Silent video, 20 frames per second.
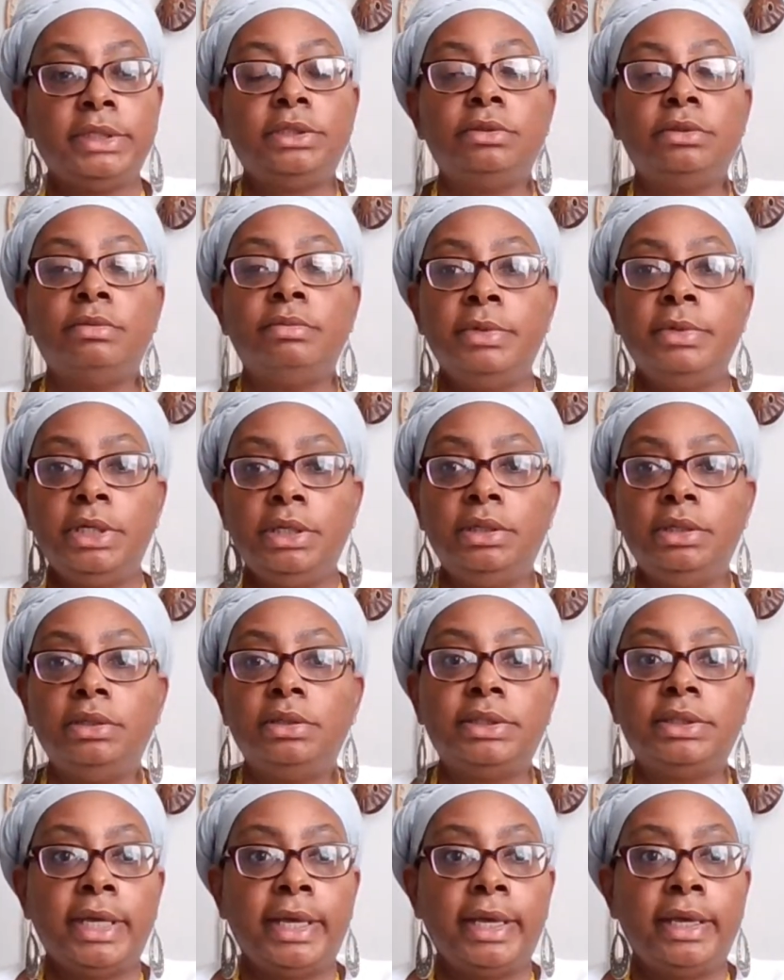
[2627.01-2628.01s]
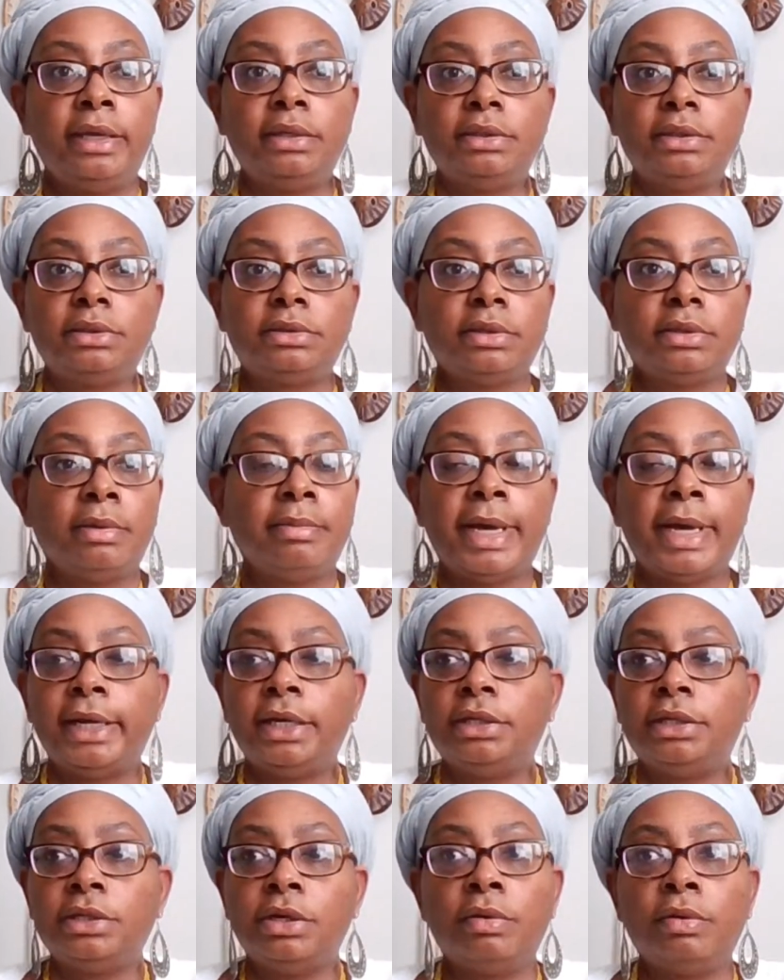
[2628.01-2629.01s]
to me saying
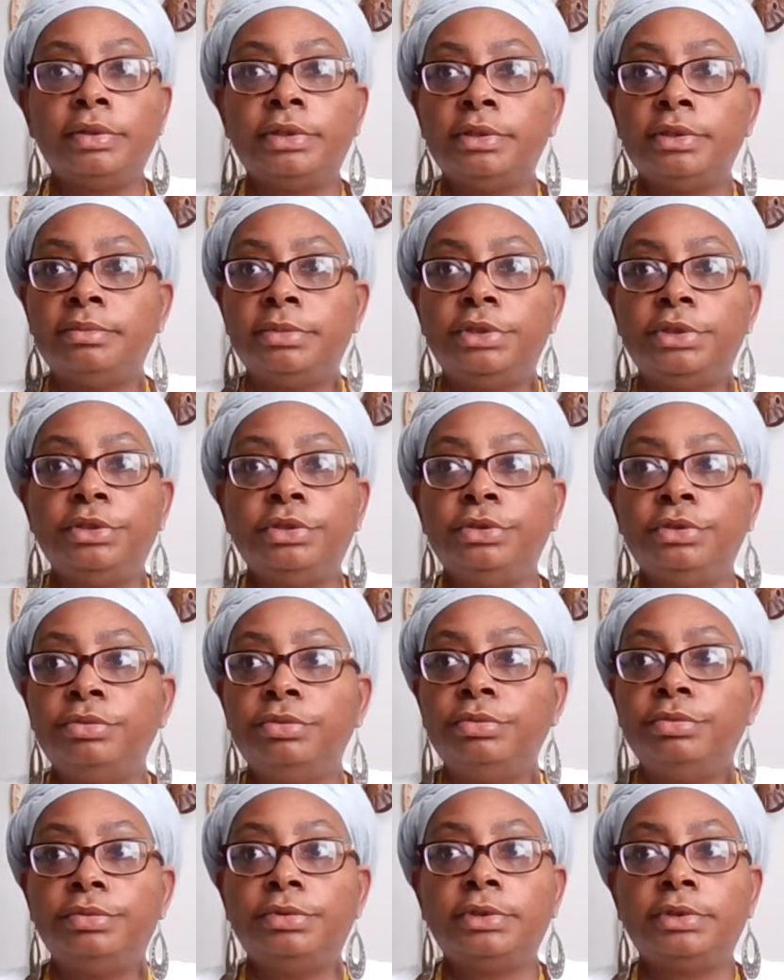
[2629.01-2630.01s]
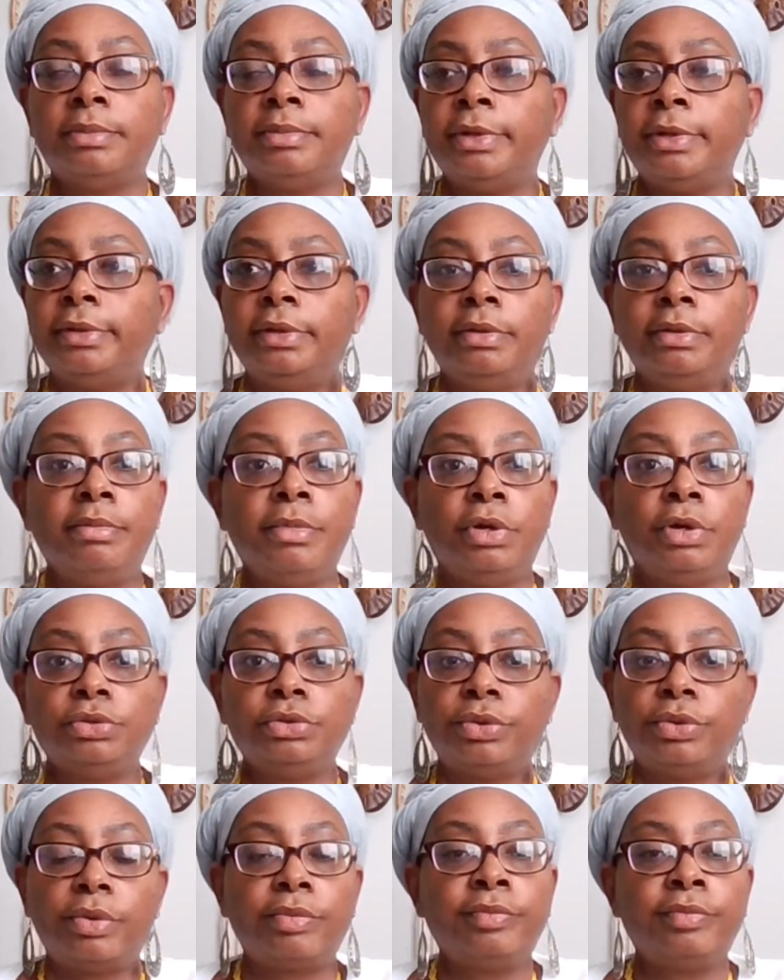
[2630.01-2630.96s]
somebody told them to do some of the most